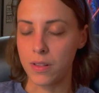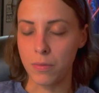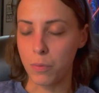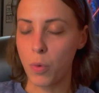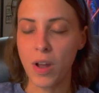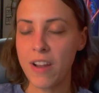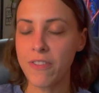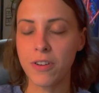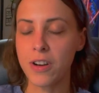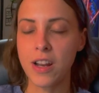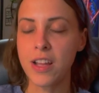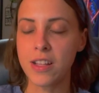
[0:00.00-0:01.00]
whatever
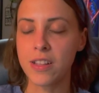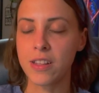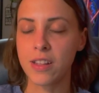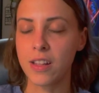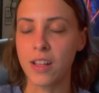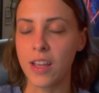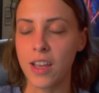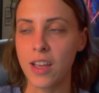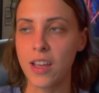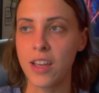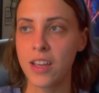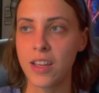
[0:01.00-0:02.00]
it is.
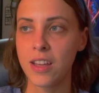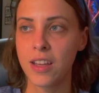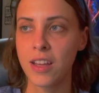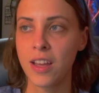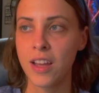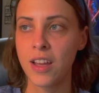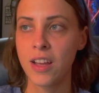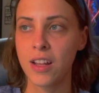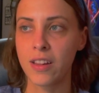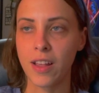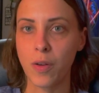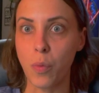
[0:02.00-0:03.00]
It's
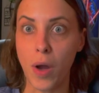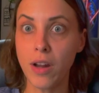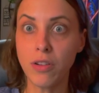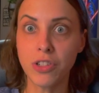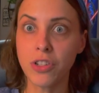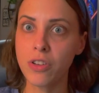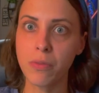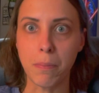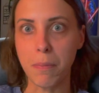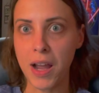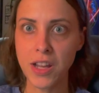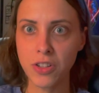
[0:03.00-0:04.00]
like, why don't you just
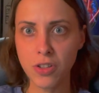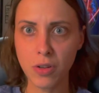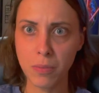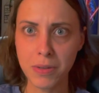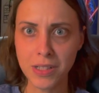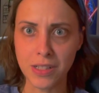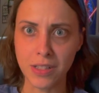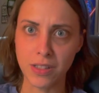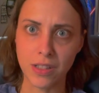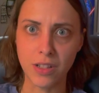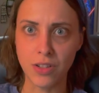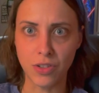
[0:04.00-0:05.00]
mind your own
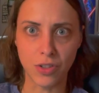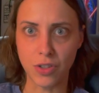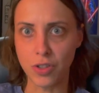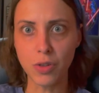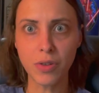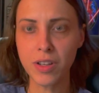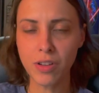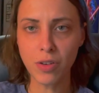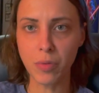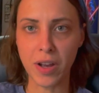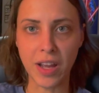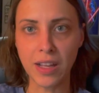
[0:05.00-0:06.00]
business and do it
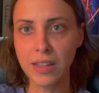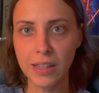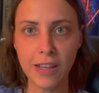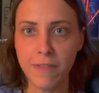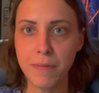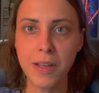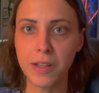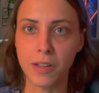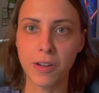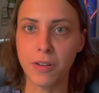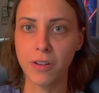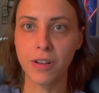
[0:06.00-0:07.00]
your way and leave me
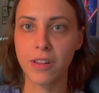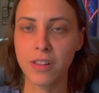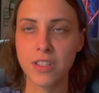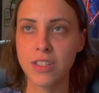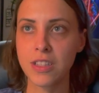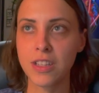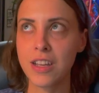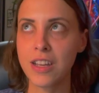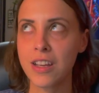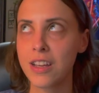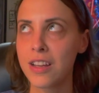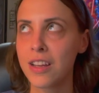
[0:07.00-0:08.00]
alone? It's just
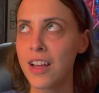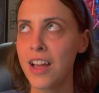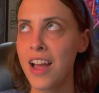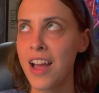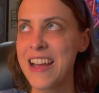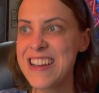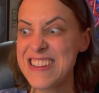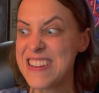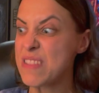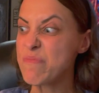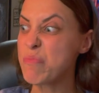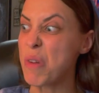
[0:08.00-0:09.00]
like,
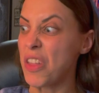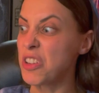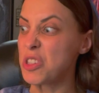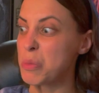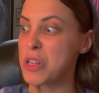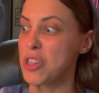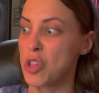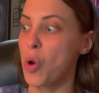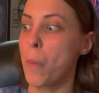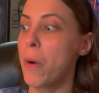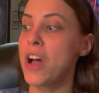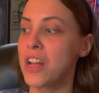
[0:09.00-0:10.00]
it bothers me
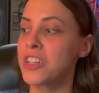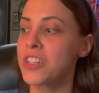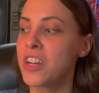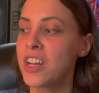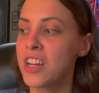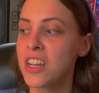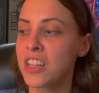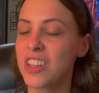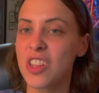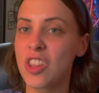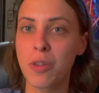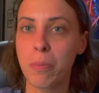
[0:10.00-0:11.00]
so much.
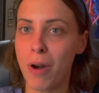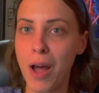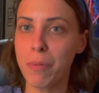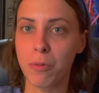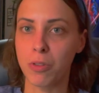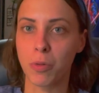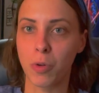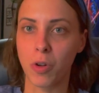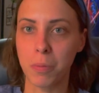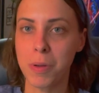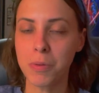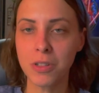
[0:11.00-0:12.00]
This is the problem with the
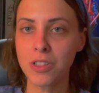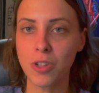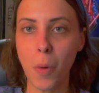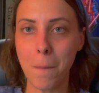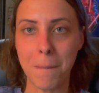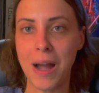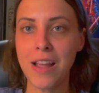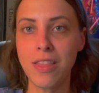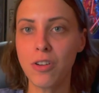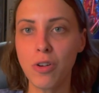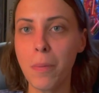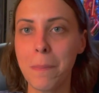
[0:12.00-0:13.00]
world. People just don't
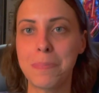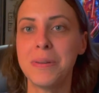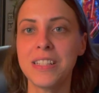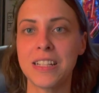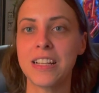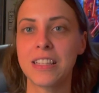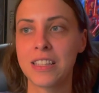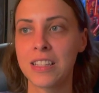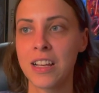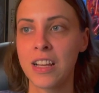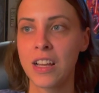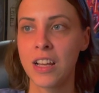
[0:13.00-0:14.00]
mind their own
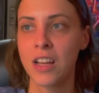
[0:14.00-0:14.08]
business.